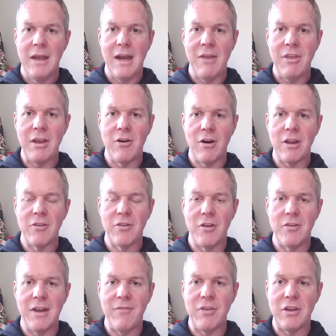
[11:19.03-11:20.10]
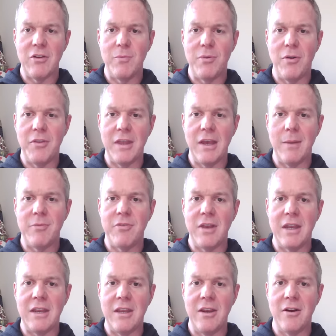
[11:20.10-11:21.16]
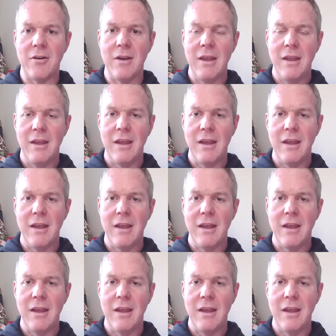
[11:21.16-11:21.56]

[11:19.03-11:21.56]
I think Arkansas definitely could pull the upset here,